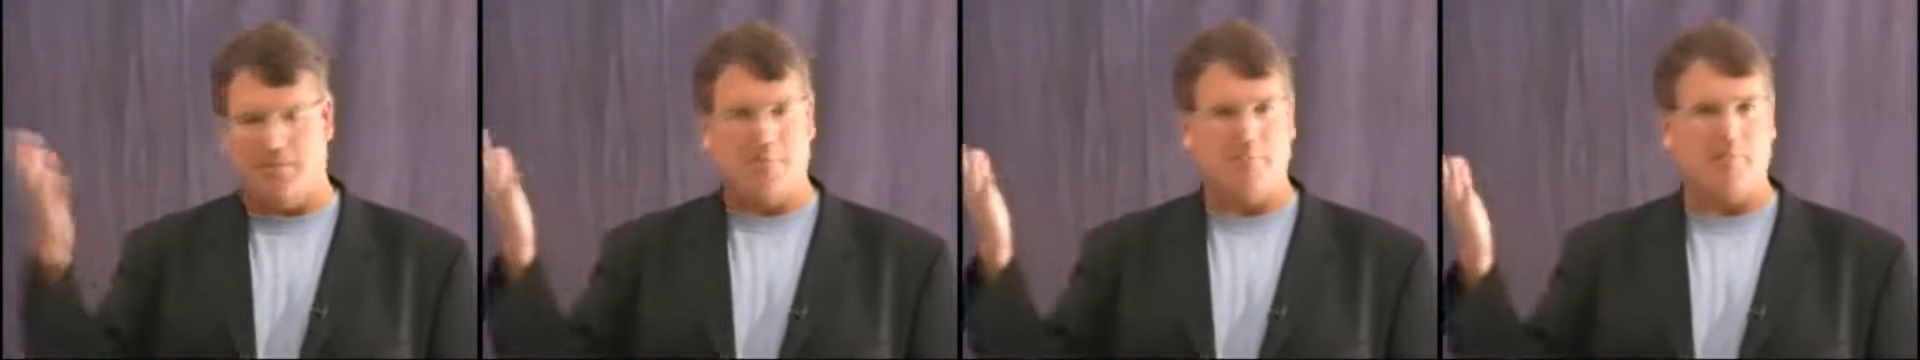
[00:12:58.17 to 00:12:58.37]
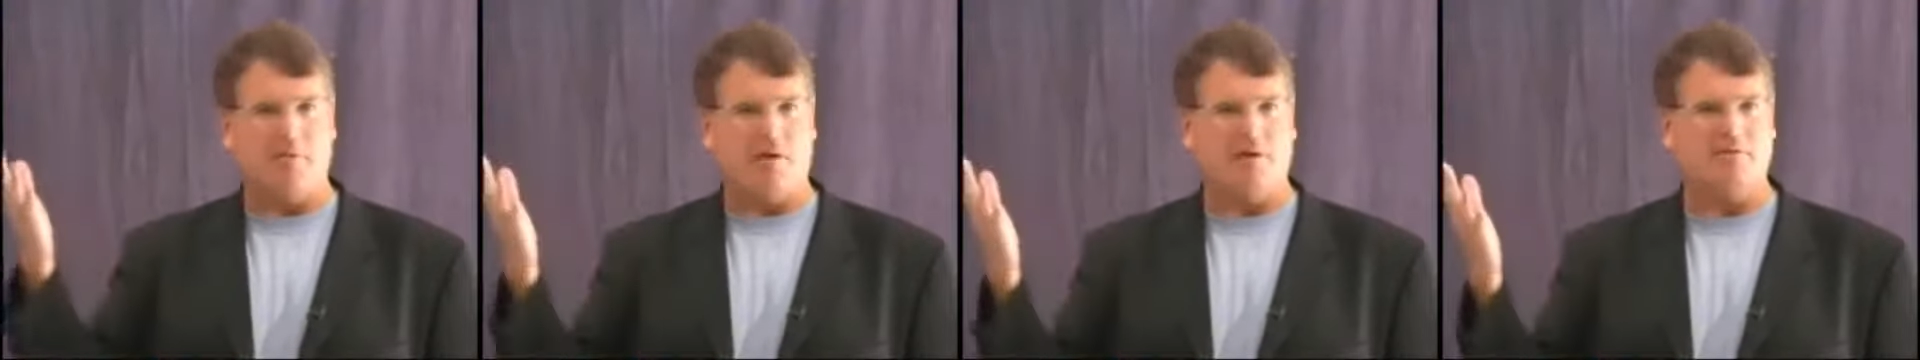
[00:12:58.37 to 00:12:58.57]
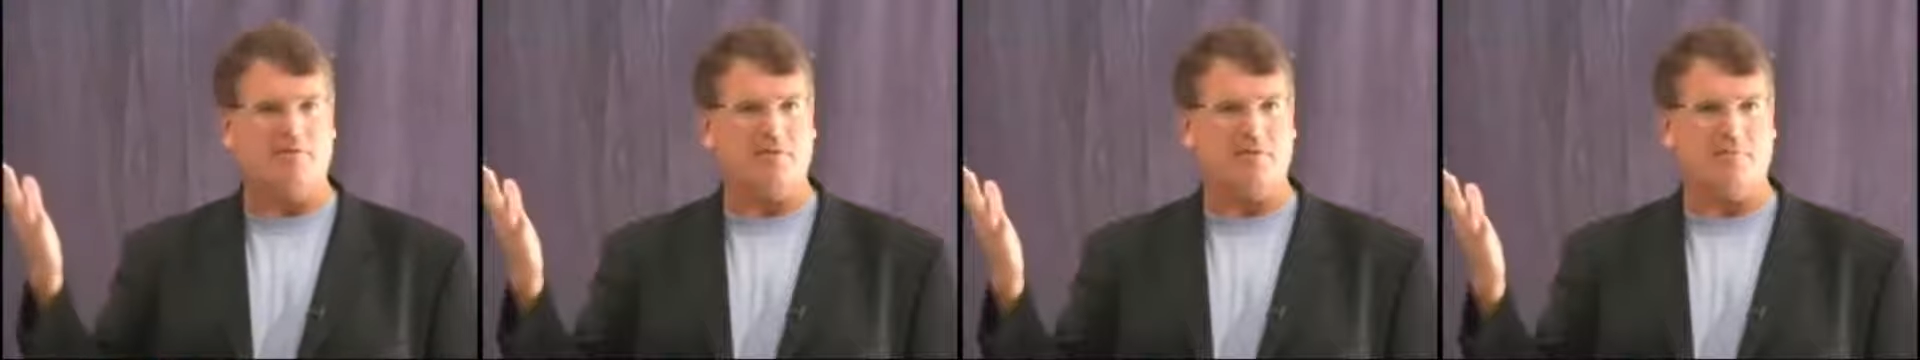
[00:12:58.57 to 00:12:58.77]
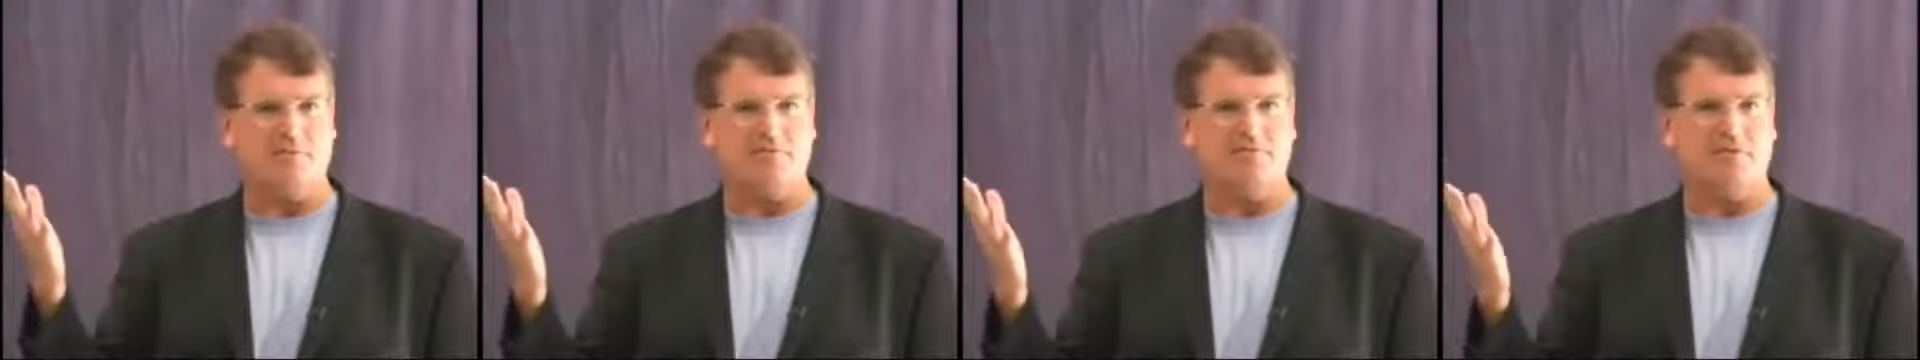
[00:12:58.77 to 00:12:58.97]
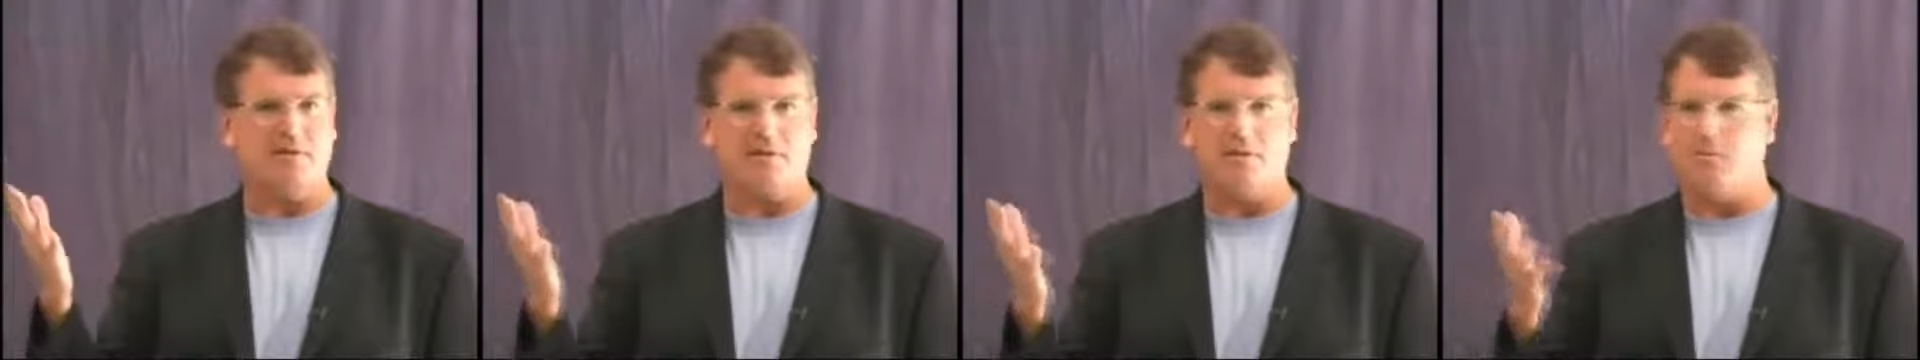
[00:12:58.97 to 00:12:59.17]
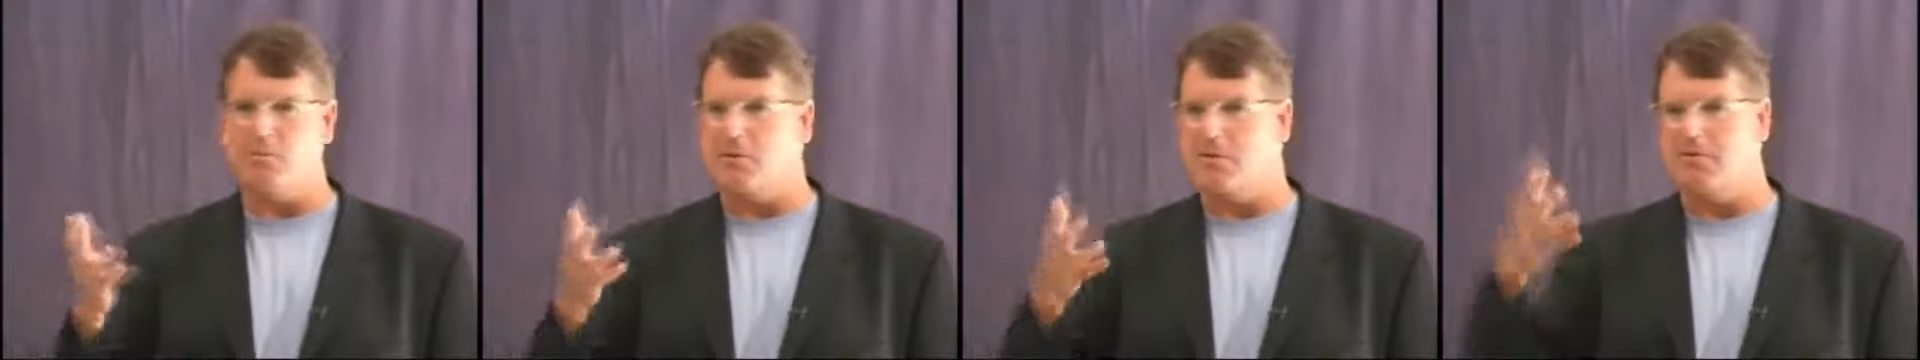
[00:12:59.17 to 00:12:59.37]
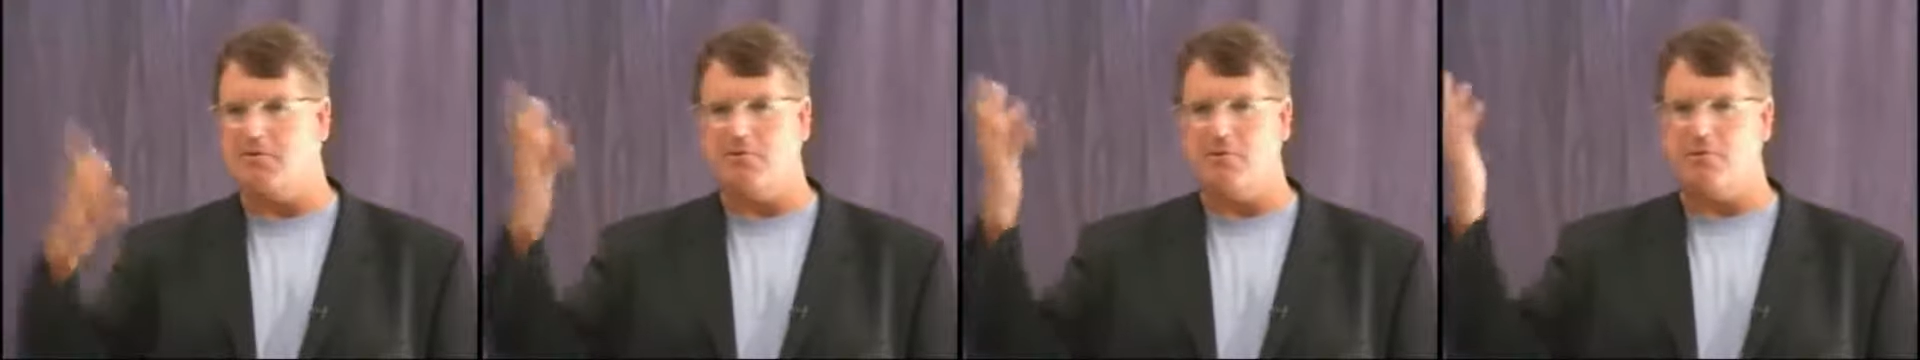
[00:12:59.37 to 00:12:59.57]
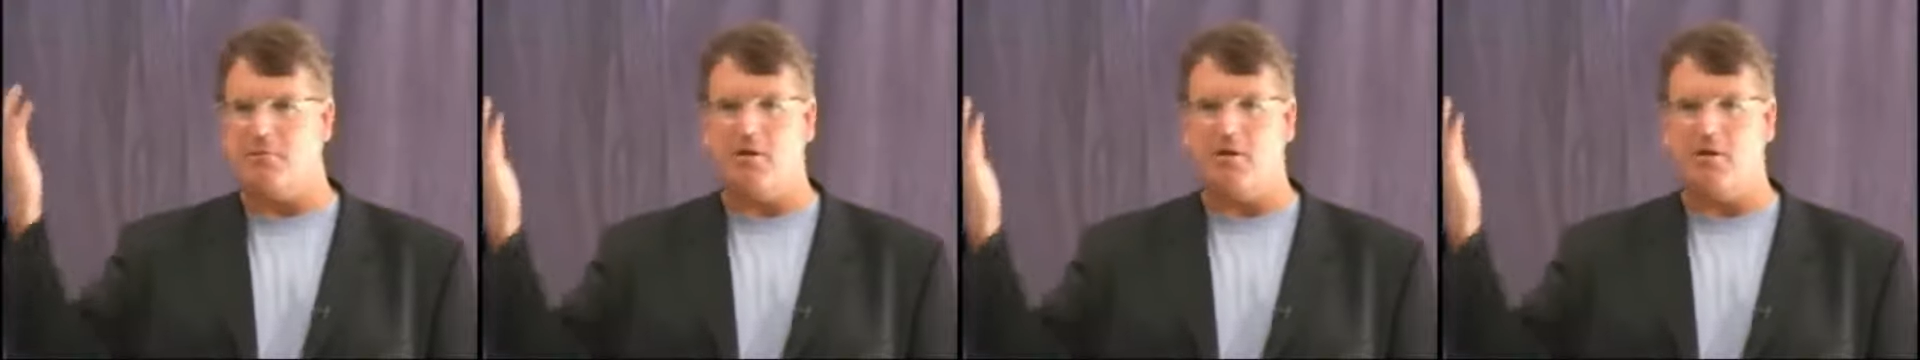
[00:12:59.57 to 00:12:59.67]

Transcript: the price can be set at whatever